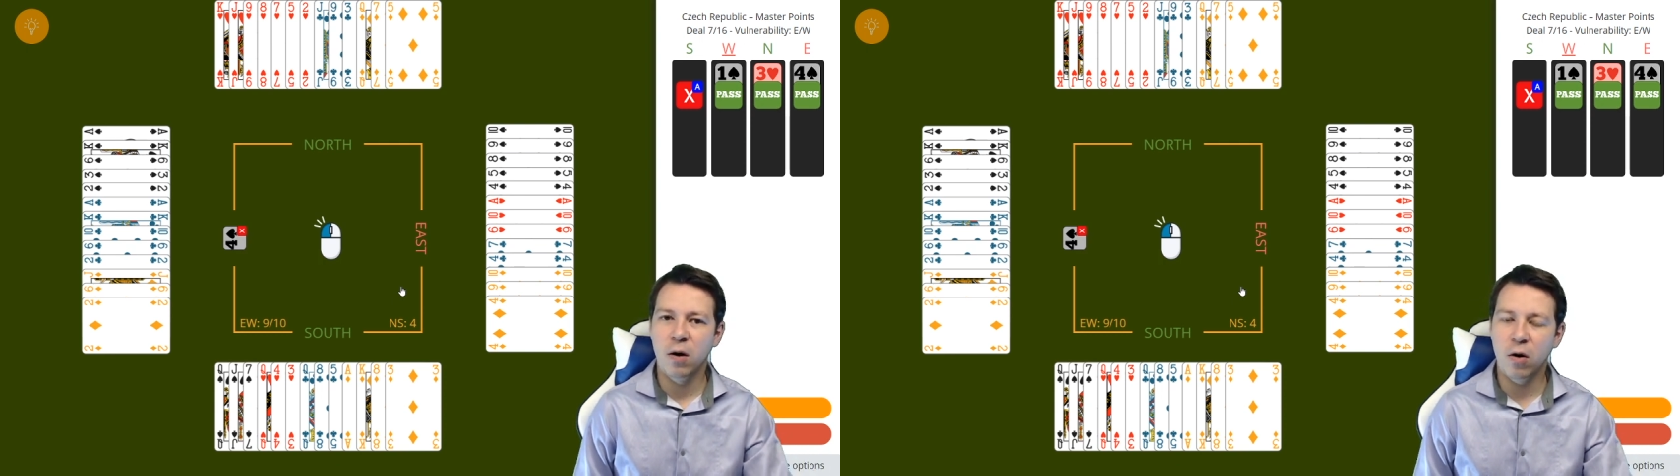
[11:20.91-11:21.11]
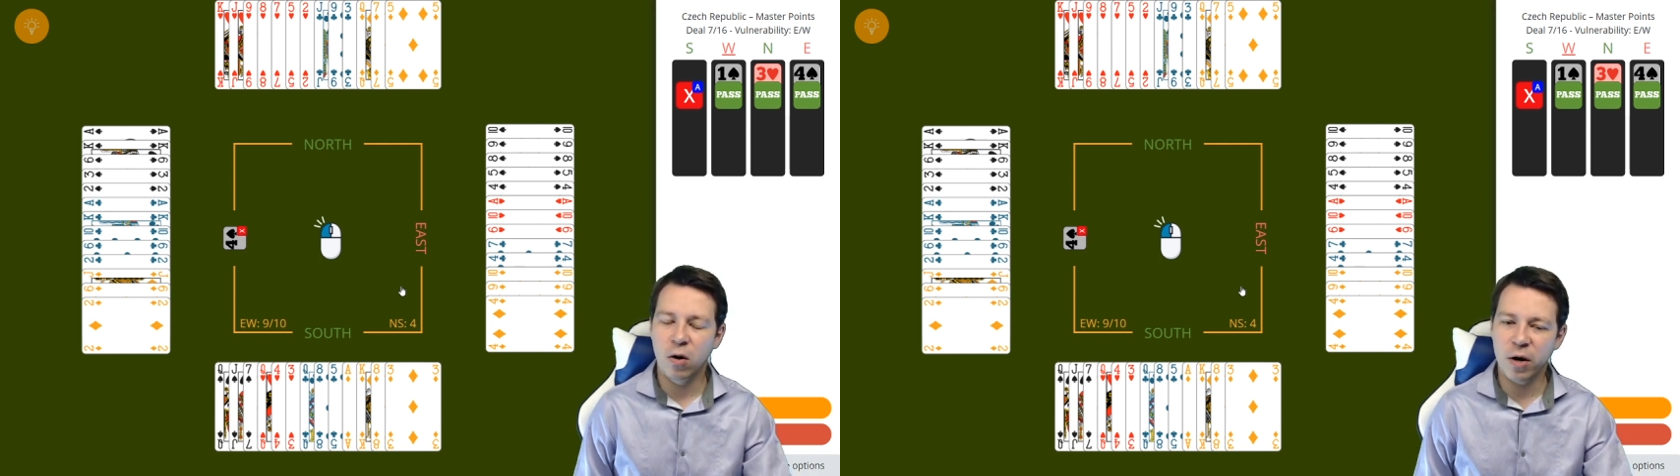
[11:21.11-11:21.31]

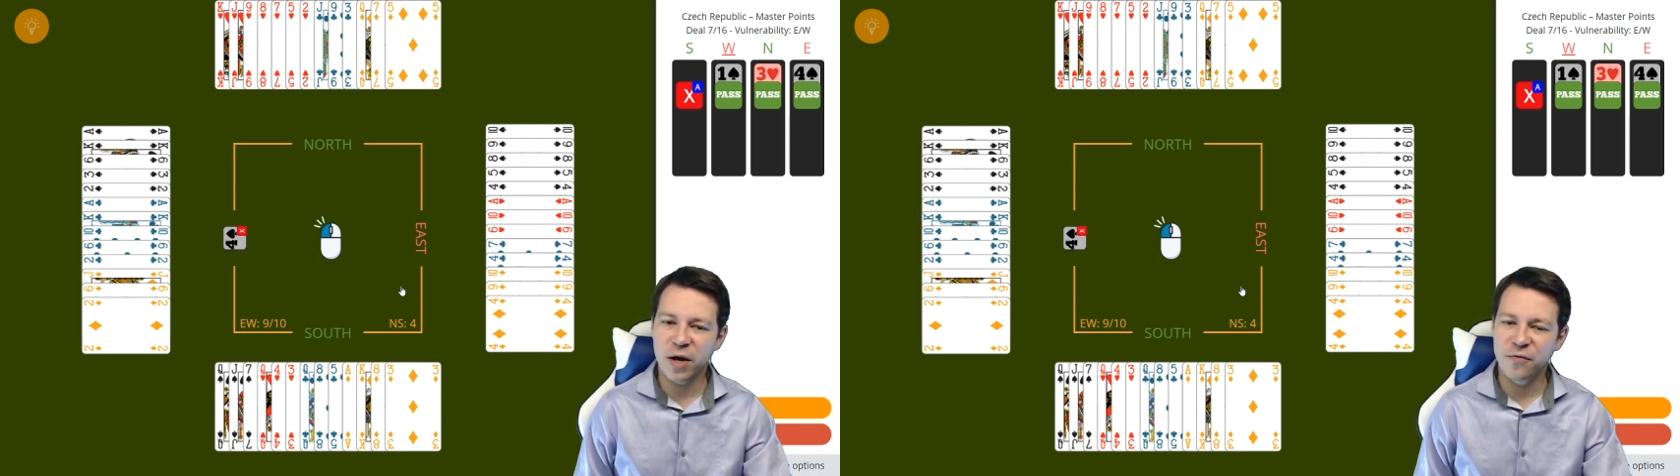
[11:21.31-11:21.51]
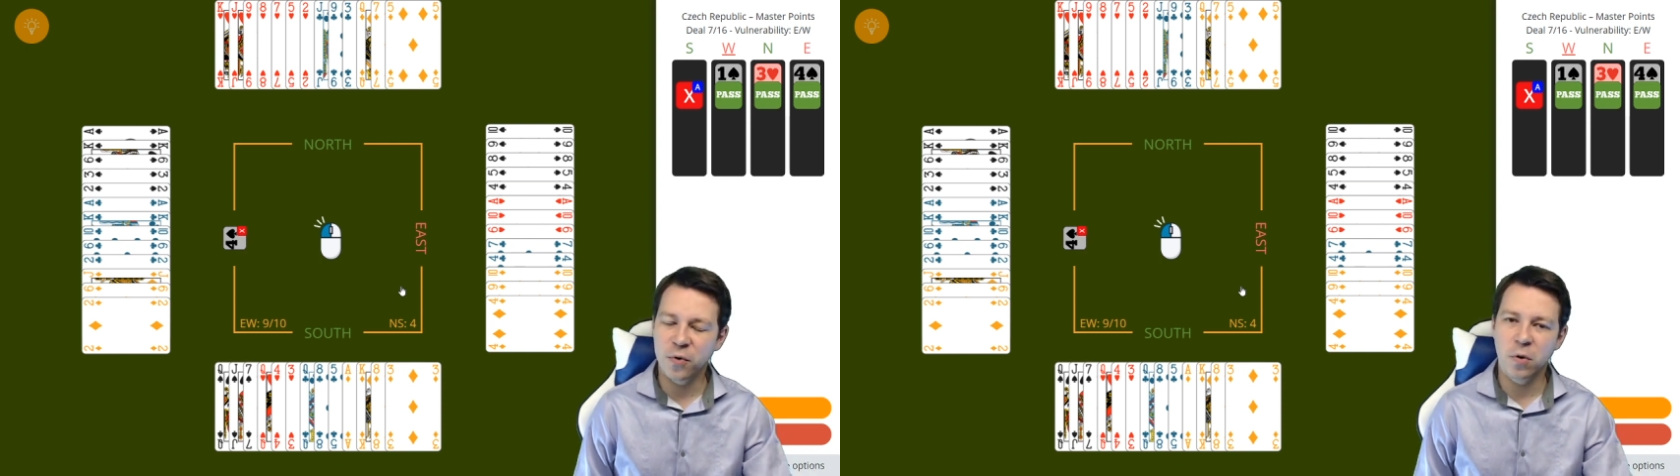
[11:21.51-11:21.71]
or
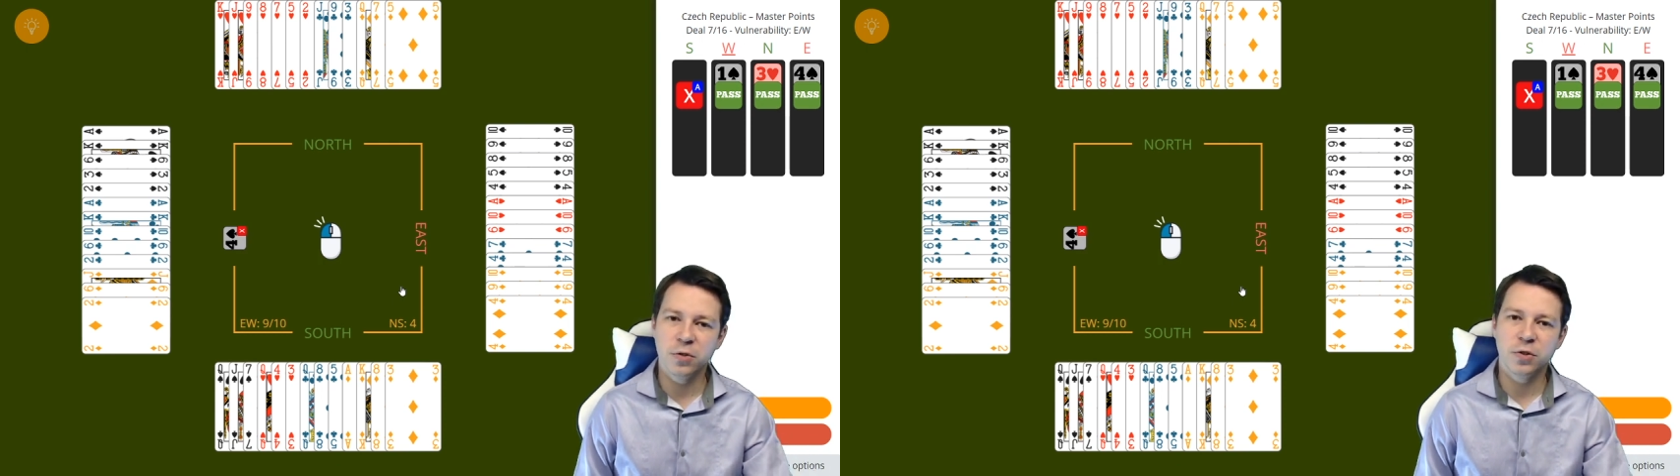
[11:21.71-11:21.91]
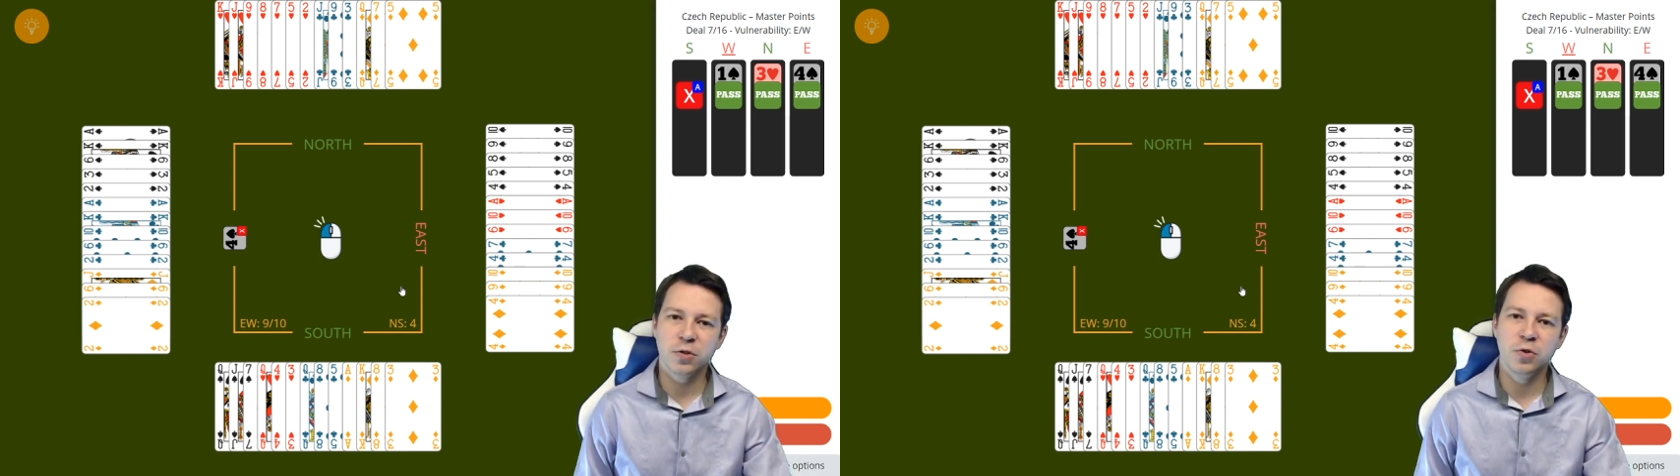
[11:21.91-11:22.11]
if you
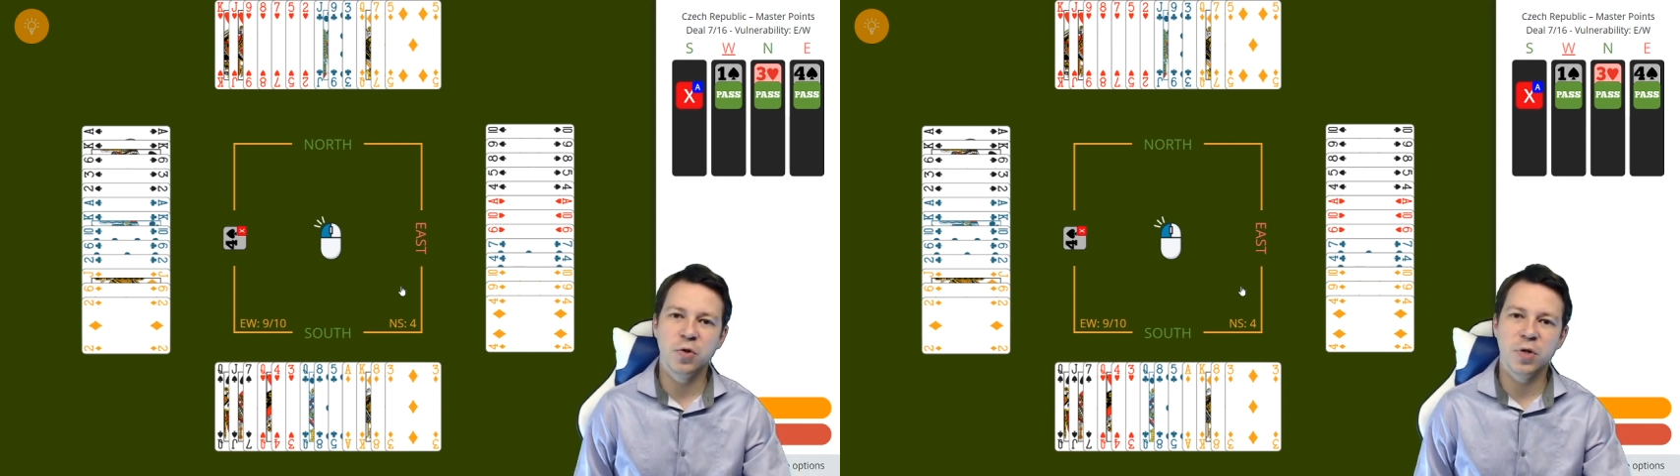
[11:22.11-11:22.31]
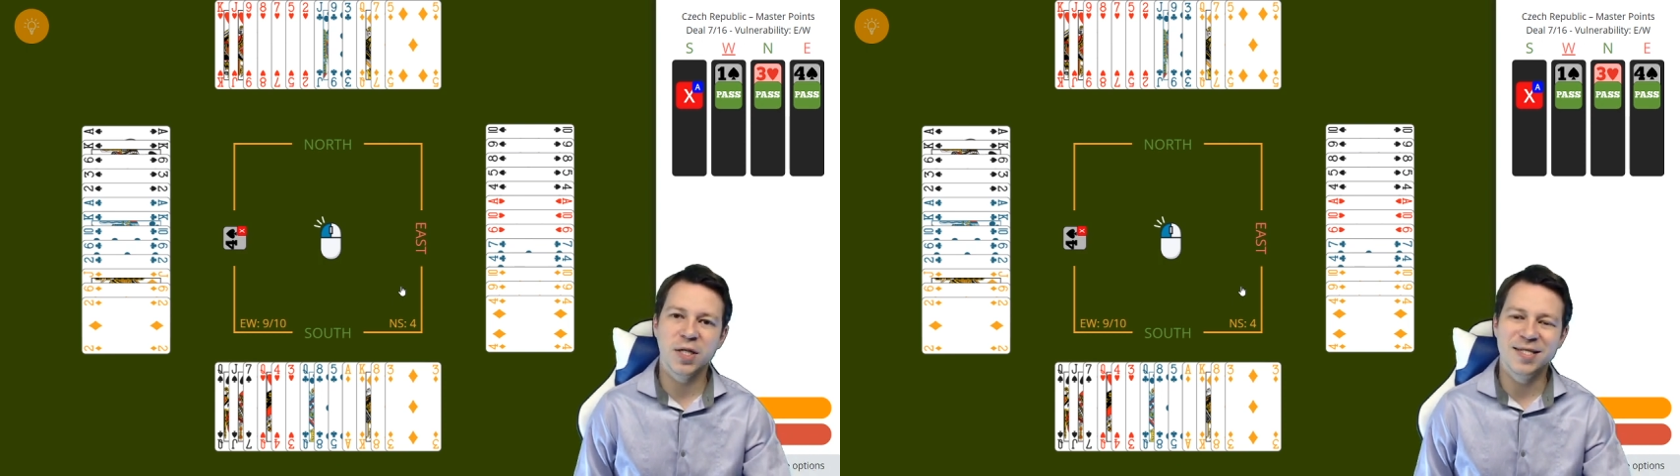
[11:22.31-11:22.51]
want to
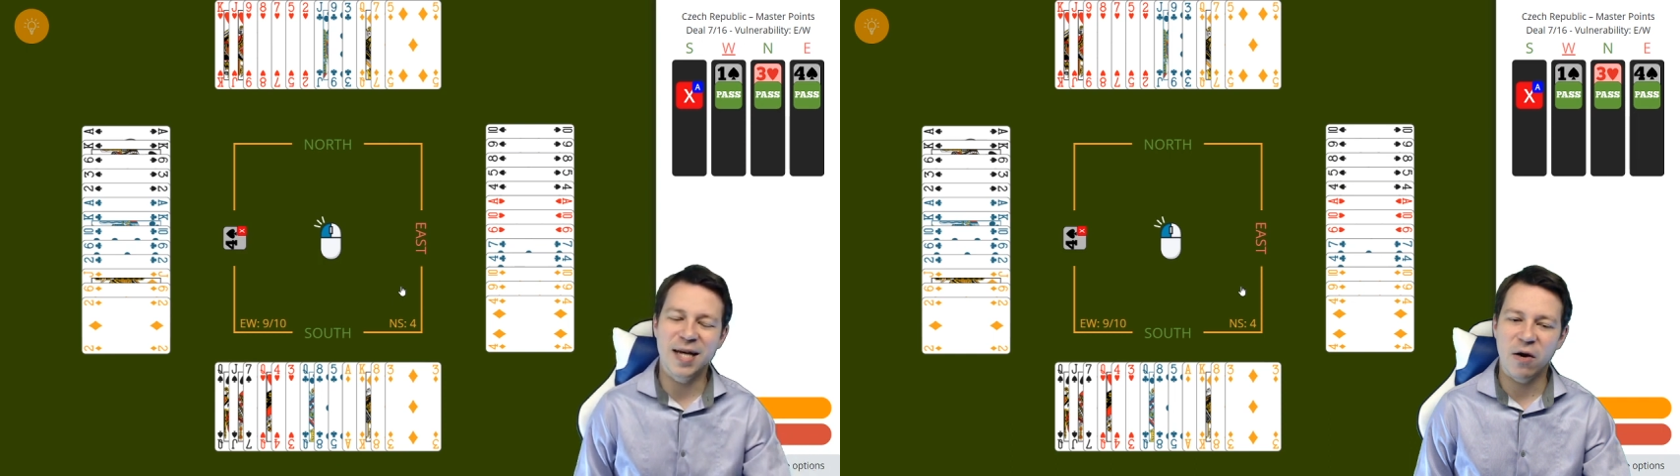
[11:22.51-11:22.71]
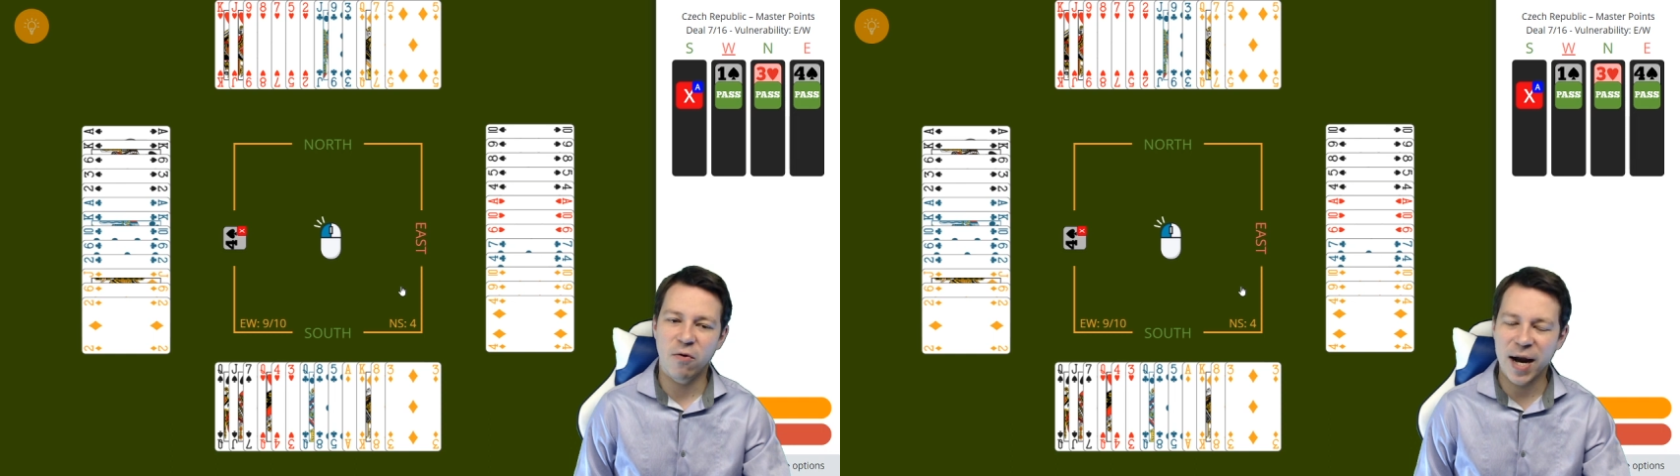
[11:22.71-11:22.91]
do it
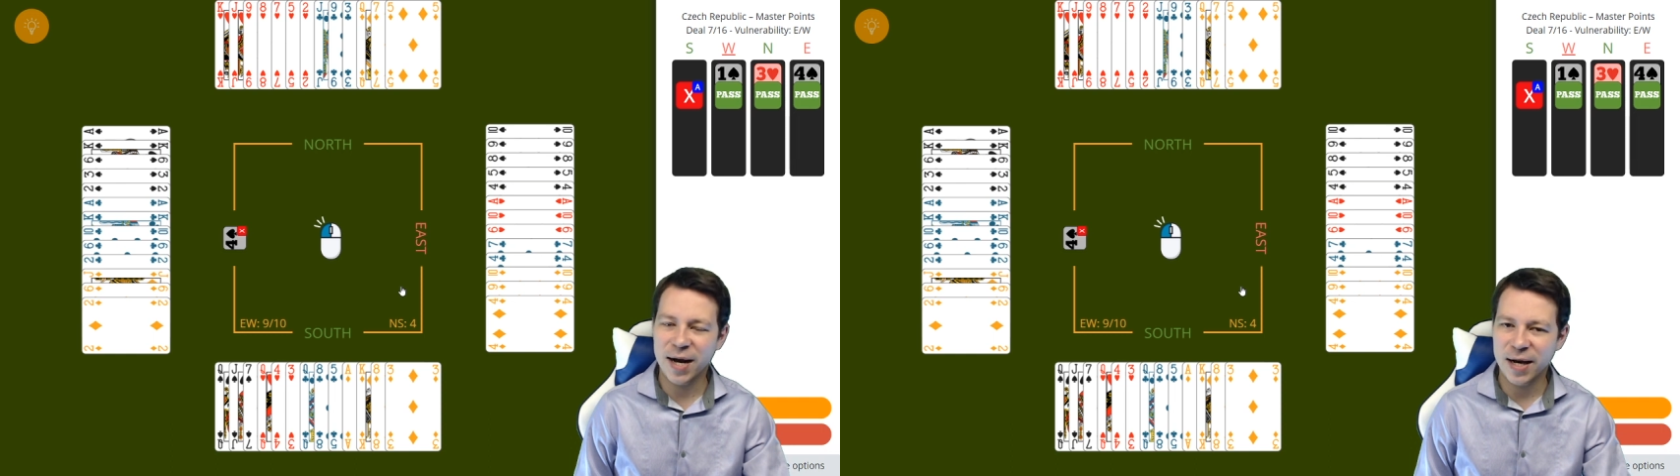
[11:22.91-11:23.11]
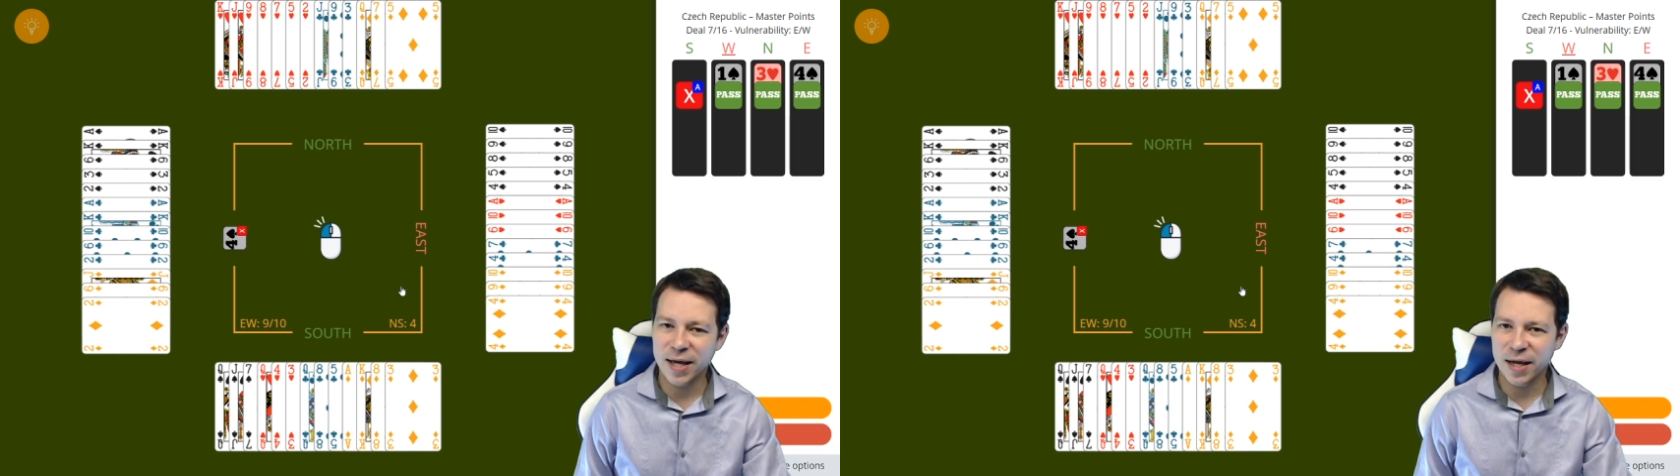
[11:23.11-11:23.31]

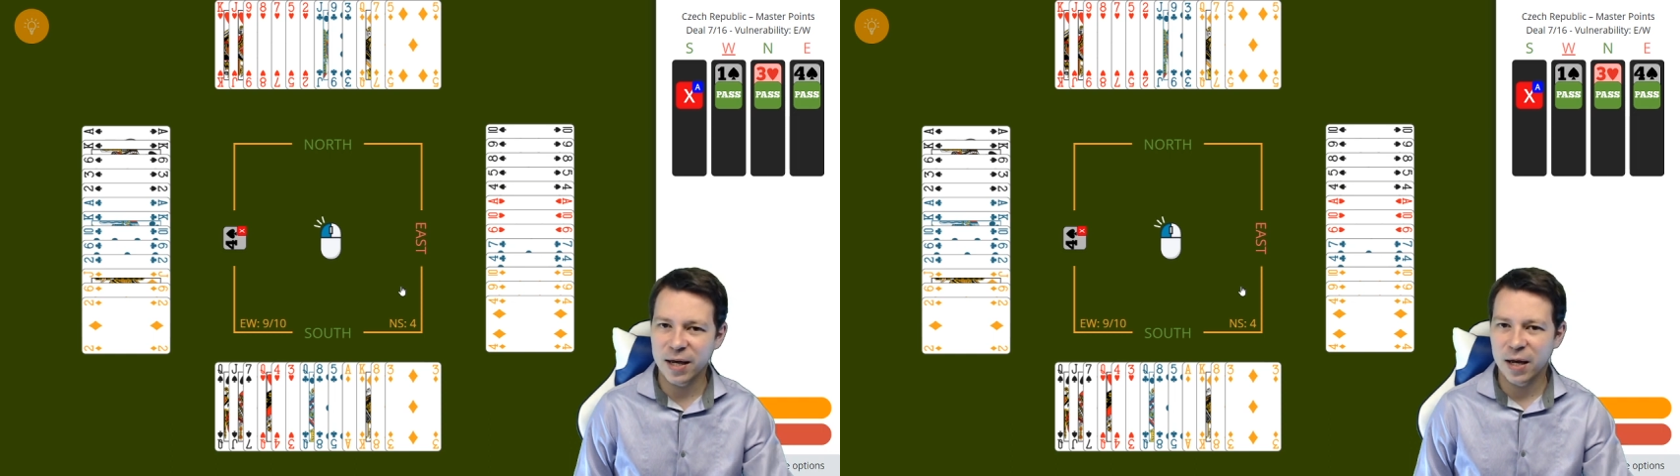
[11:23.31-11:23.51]
directly,